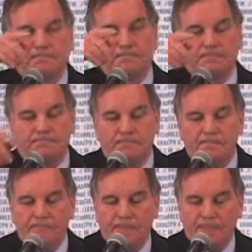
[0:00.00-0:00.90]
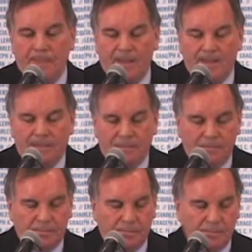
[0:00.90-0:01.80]
Kathy Posner, not with my
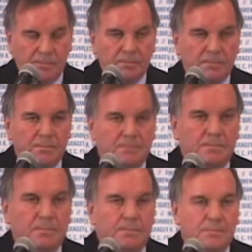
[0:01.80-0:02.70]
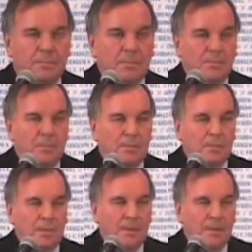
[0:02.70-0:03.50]
hat of City Club, now wearing my